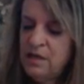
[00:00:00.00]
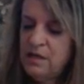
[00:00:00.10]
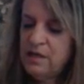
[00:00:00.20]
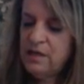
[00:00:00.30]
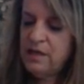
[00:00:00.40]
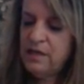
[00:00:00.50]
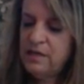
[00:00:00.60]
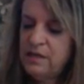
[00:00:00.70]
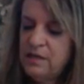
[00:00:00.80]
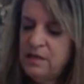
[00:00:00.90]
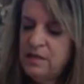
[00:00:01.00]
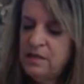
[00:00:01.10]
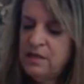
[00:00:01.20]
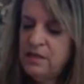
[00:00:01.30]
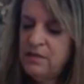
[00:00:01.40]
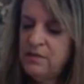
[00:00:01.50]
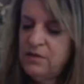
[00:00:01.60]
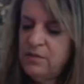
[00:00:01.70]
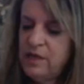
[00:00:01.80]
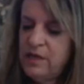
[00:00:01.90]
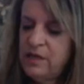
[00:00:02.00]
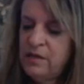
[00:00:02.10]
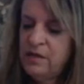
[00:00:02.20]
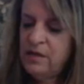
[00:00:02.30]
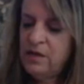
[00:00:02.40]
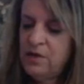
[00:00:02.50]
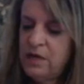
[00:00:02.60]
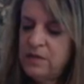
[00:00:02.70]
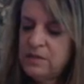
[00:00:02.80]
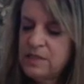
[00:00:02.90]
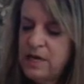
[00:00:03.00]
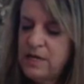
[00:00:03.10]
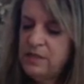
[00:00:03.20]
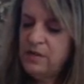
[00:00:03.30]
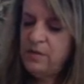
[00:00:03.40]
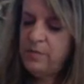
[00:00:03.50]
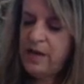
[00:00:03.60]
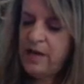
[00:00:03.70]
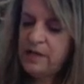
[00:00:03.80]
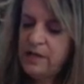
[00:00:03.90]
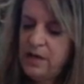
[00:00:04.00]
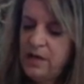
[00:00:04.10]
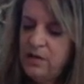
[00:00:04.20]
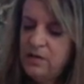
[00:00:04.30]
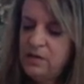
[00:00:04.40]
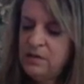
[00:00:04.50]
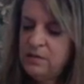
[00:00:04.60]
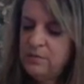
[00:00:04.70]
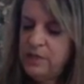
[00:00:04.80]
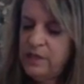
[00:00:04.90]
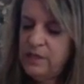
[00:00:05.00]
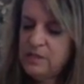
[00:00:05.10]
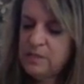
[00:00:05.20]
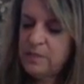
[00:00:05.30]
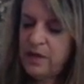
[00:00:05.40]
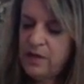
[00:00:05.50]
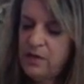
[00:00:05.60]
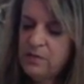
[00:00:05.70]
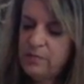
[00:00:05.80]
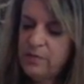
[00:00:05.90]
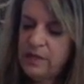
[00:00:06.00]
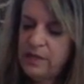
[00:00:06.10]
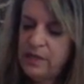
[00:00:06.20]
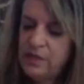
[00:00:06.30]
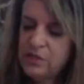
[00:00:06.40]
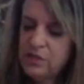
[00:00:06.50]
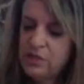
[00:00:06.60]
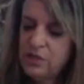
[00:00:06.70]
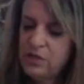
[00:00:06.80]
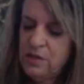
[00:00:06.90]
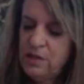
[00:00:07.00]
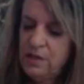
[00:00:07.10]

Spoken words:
And again, you know, you might go outside in your backyard and be inspired by nature